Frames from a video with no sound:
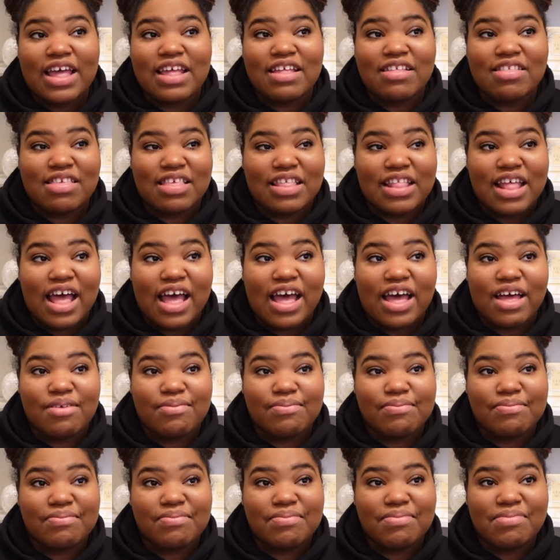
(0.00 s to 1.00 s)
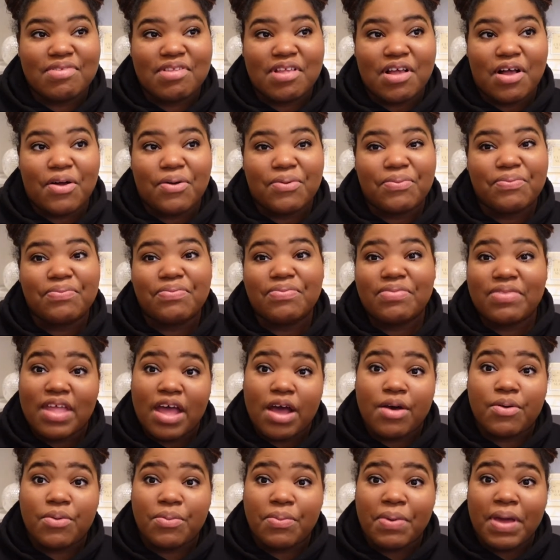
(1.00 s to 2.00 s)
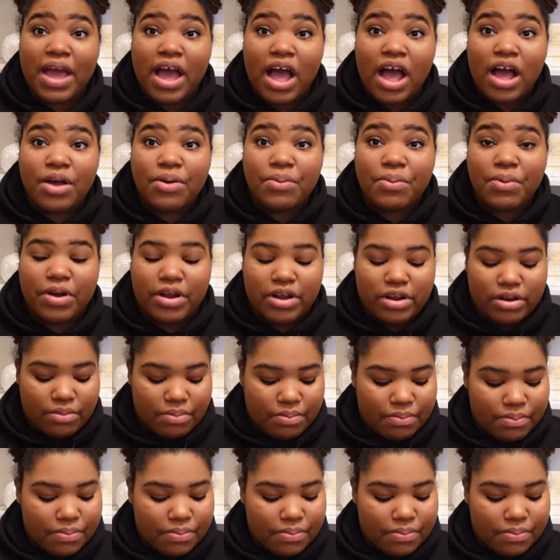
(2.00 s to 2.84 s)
into that. So that would be awkward.